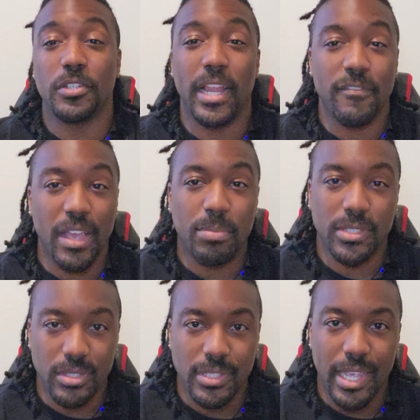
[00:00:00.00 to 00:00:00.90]
user
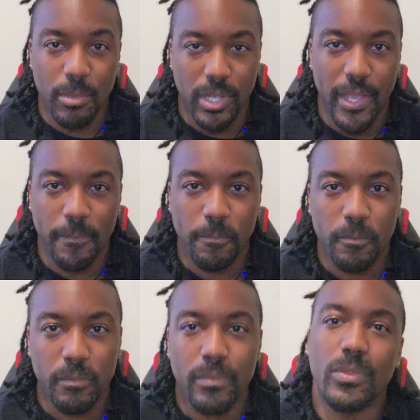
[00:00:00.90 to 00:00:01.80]
95% of the time, okay?
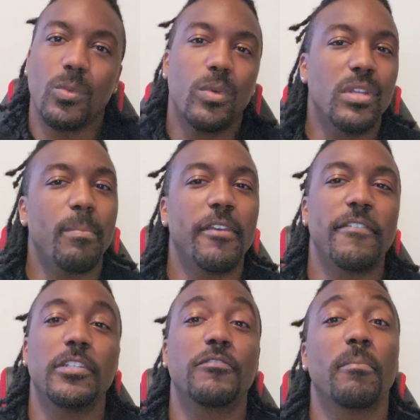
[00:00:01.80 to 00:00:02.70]
One of the big
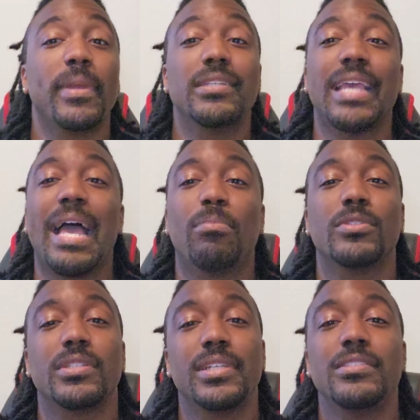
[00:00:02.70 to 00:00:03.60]
features for me is
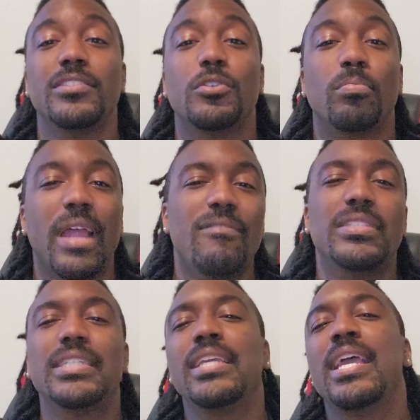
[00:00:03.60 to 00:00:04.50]
Apple's attention to
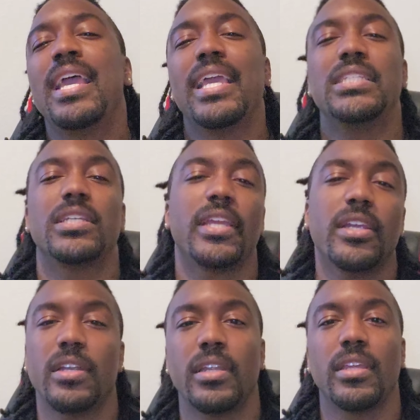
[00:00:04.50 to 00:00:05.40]
privacy and
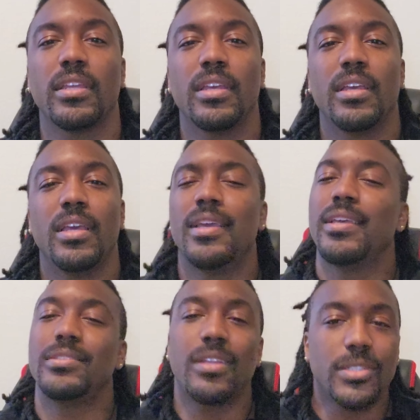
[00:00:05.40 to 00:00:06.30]
security.
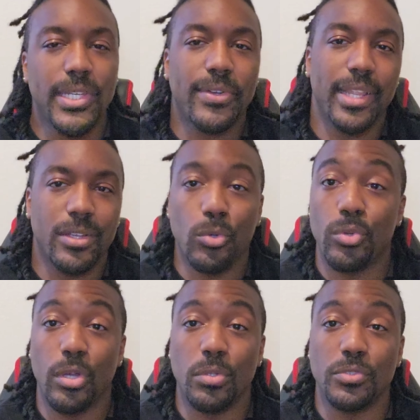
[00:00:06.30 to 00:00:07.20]
It's no secret that
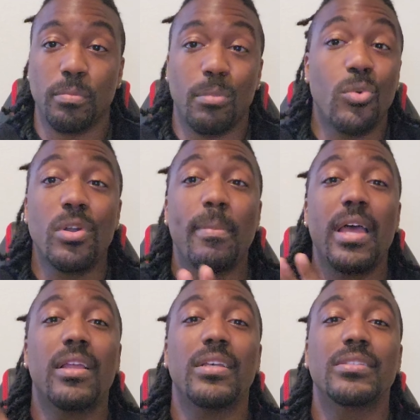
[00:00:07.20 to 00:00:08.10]
Google knows more
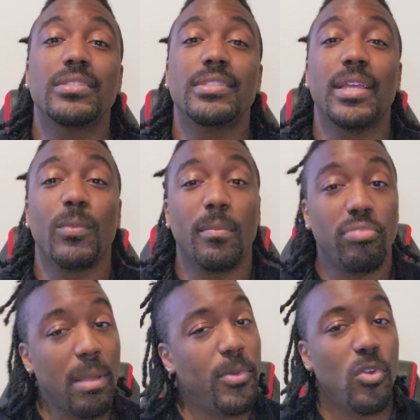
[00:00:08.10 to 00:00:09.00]
about us than we
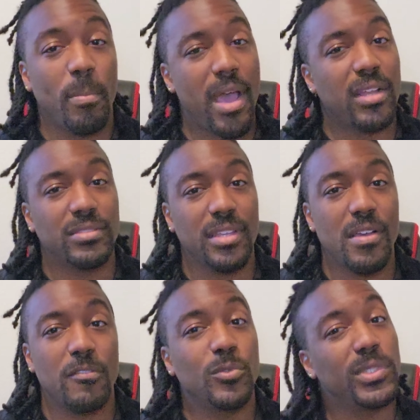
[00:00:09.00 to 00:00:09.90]
probably know about
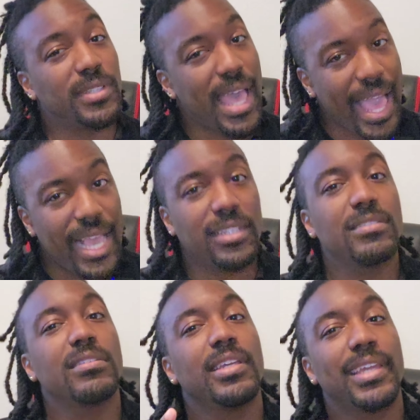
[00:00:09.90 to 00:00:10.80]
ourselves, which is
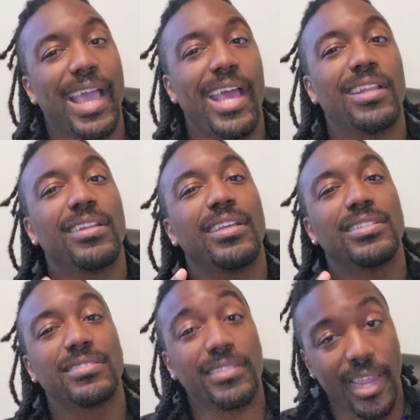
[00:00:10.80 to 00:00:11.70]
actually kind
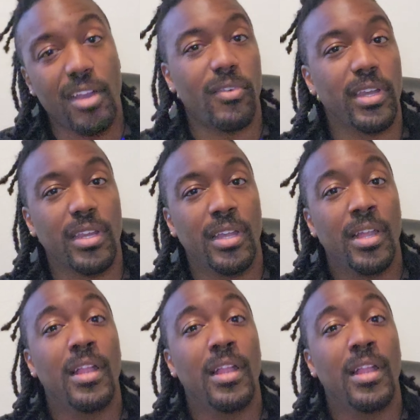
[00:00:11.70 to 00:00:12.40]
of scary.